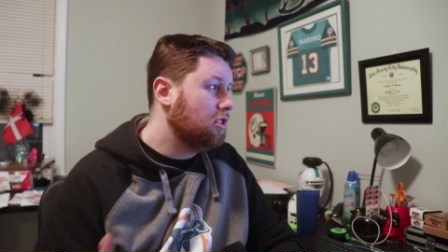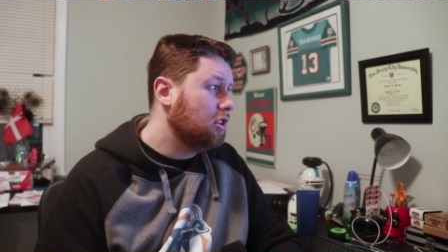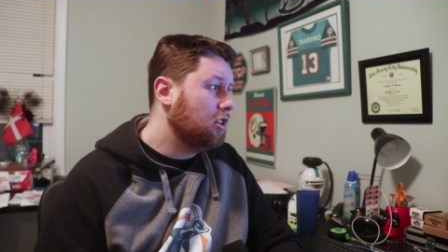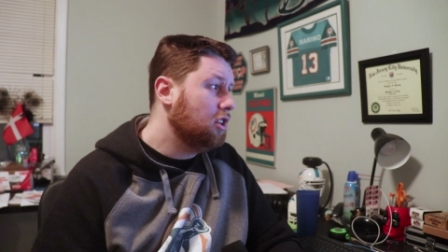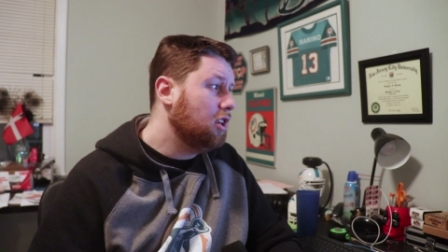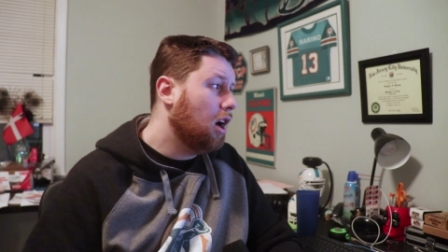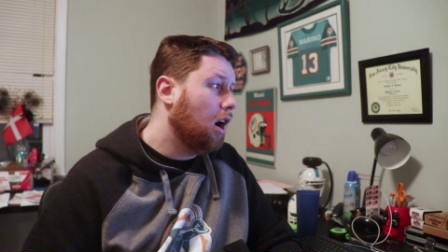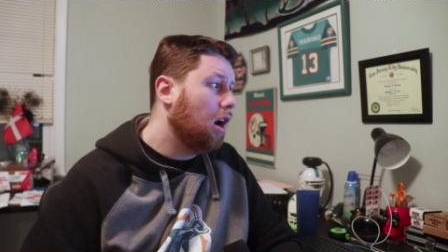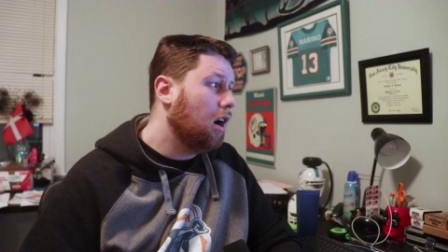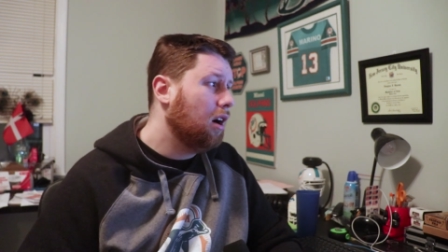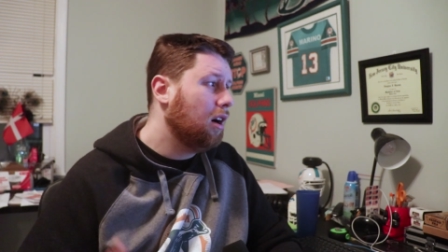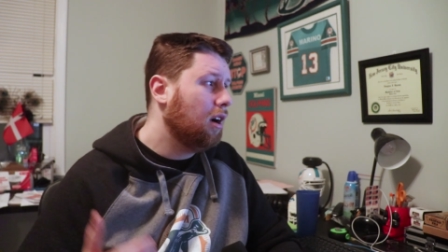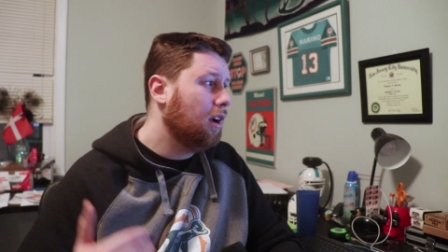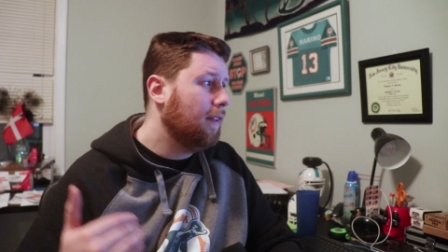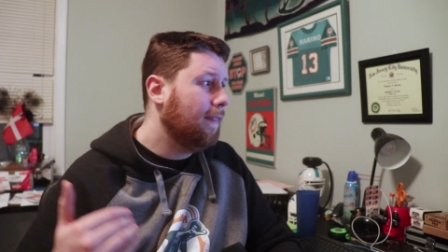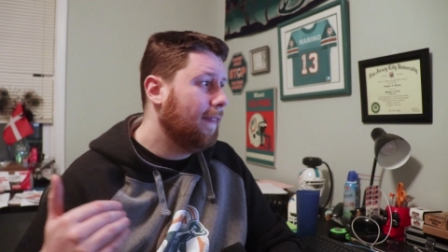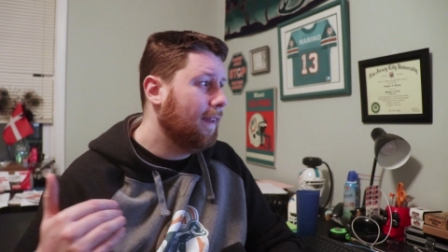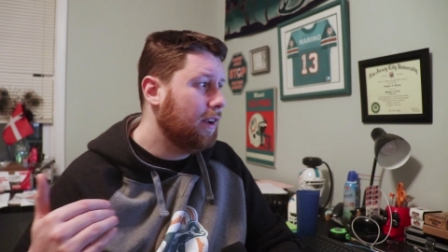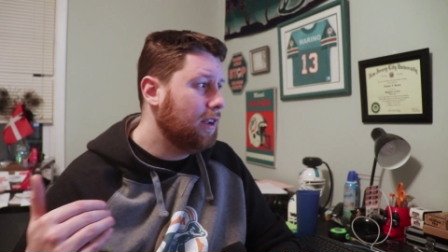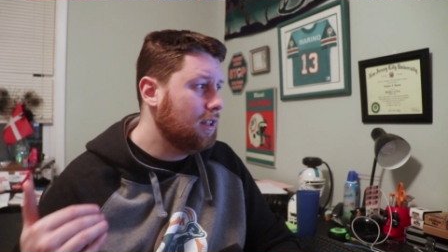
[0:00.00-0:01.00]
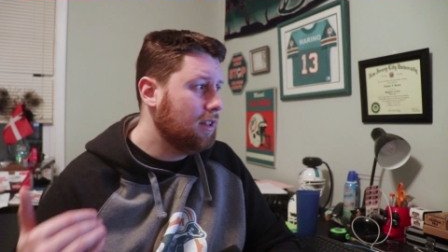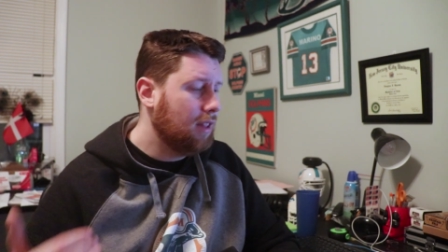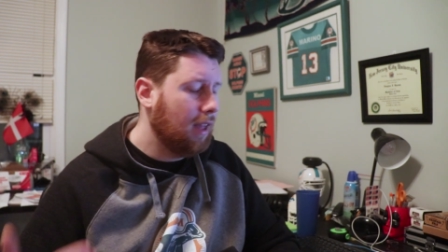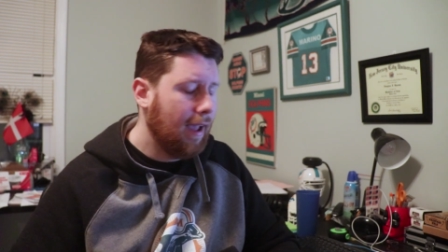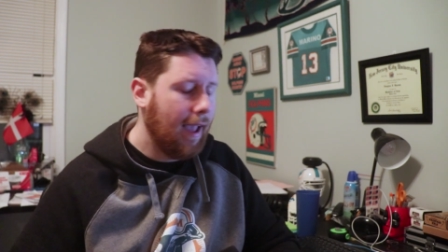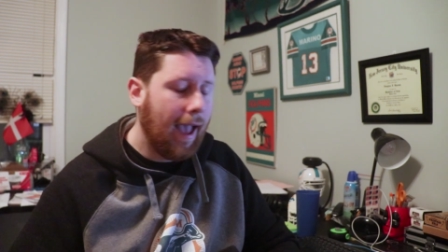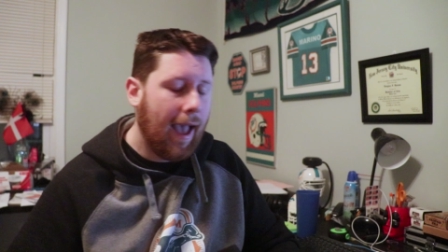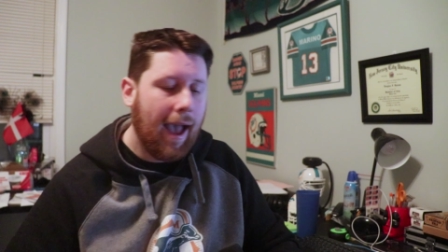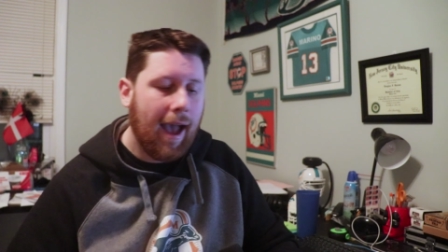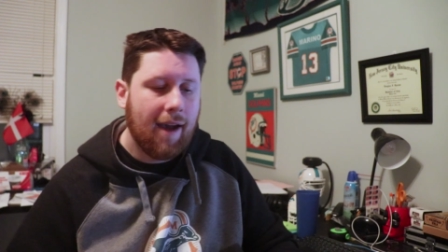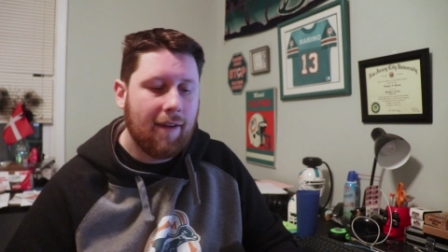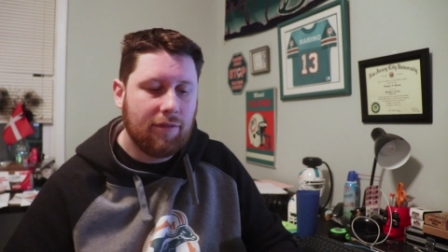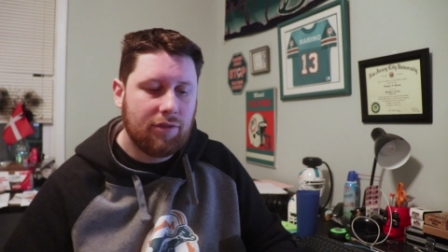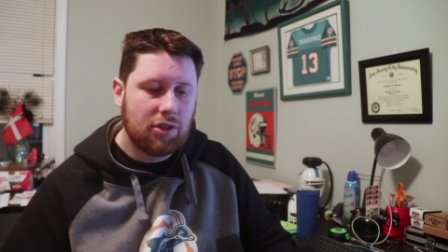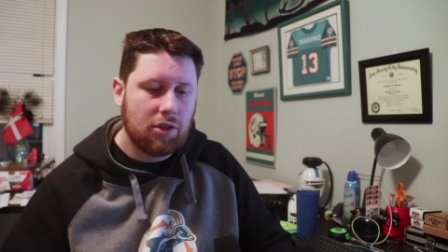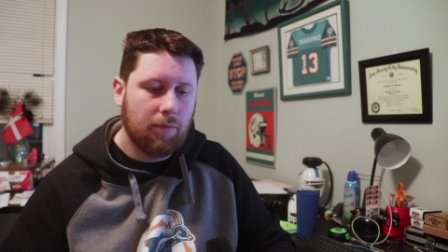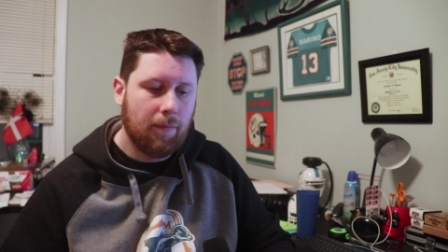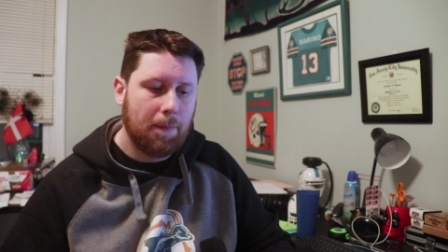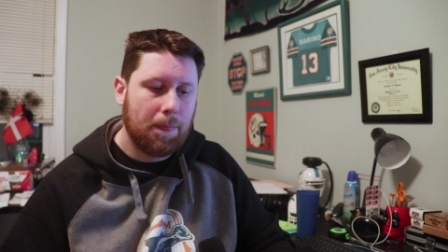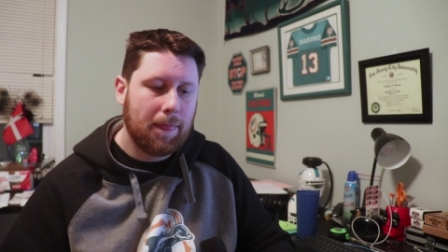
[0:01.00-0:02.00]
They're young. They, they have
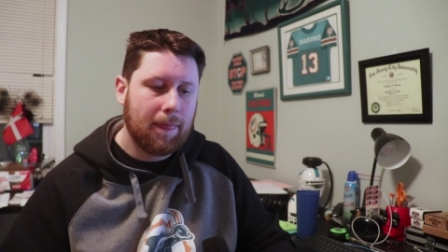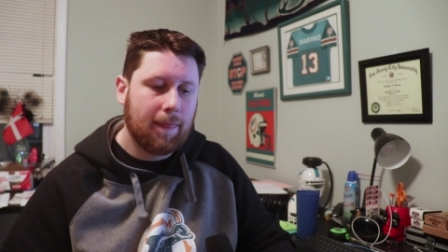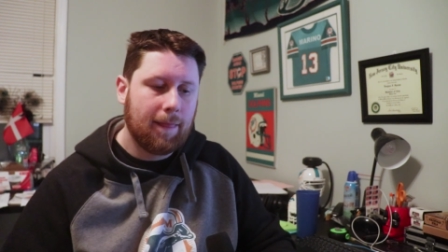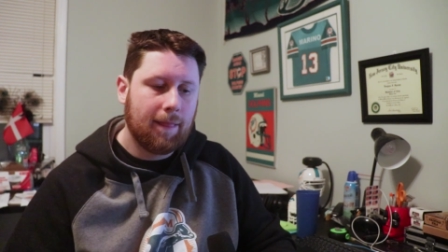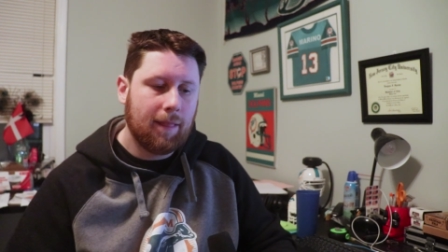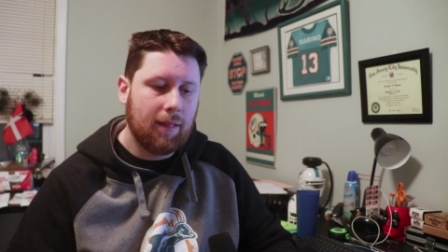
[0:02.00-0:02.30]
some